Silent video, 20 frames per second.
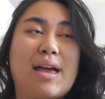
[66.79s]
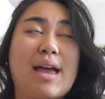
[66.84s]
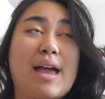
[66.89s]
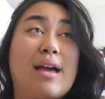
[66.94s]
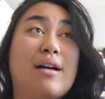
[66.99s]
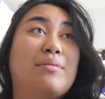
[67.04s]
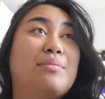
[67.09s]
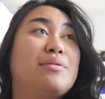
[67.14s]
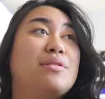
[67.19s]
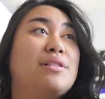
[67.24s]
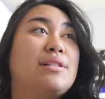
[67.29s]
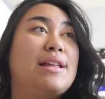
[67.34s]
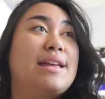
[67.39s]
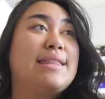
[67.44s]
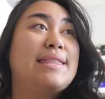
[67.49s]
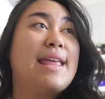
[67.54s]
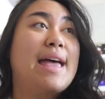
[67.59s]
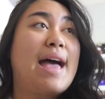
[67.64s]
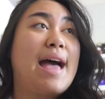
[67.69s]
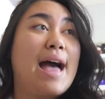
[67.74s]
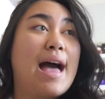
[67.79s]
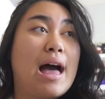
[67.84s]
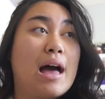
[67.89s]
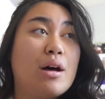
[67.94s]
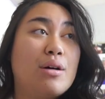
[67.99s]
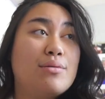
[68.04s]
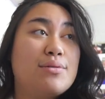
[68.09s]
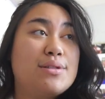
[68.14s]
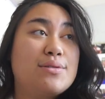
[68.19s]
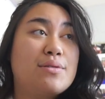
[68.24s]
I helped clean the
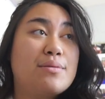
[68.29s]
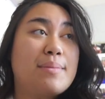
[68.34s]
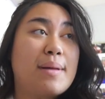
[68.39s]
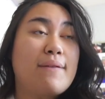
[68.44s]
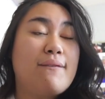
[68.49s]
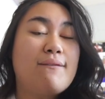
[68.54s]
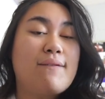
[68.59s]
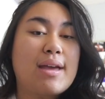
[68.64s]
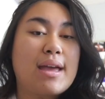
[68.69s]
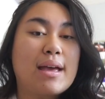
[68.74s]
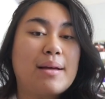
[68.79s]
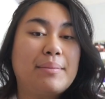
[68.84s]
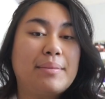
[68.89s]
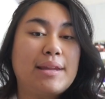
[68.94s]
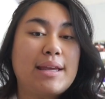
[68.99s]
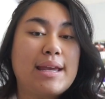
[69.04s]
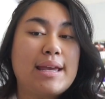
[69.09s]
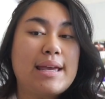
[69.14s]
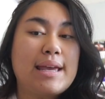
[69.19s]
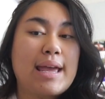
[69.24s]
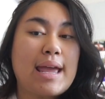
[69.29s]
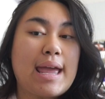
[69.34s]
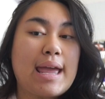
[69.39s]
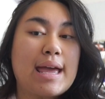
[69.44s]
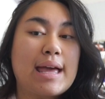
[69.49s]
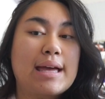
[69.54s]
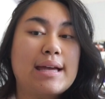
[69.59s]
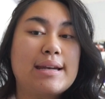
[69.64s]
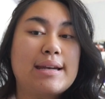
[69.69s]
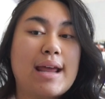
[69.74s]
house with my family
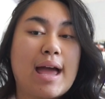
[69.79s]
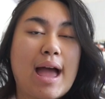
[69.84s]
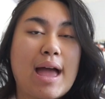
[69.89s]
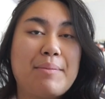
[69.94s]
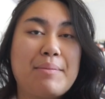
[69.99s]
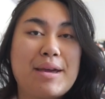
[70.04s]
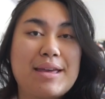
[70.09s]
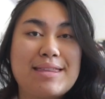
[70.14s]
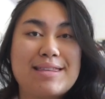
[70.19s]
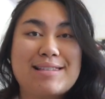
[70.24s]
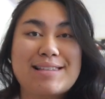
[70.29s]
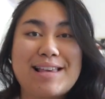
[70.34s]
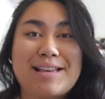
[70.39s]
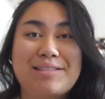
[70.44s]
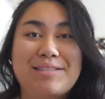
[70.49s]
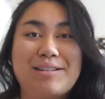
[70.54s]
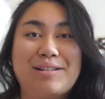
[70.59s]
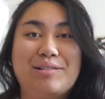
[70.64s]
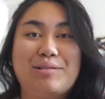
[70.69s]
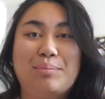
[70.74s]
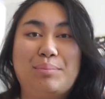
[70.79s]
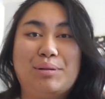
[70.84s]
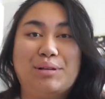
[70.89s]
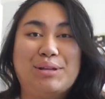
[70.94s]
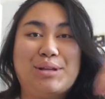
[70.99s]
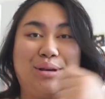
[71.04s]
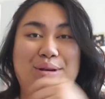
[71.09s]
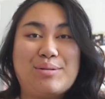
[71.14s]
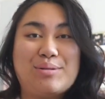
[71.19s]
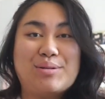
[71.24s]
and I made this like little
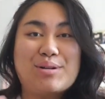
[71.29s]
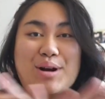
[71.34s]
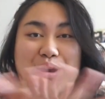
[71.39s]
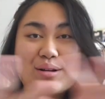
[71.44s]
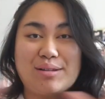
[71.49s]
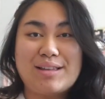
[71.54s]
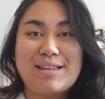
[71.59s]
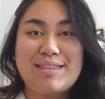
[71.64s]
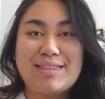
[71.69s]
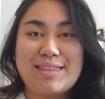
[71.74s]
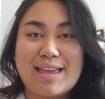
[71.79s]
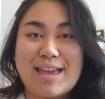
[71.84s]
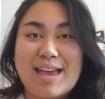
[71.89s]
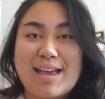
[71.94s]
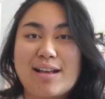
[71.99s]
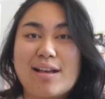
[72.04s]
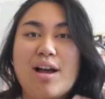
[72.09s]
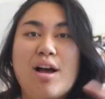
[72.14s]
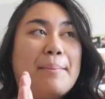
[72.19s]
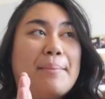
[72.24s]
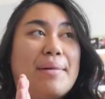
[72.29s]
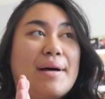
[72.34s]
balloon garland thing,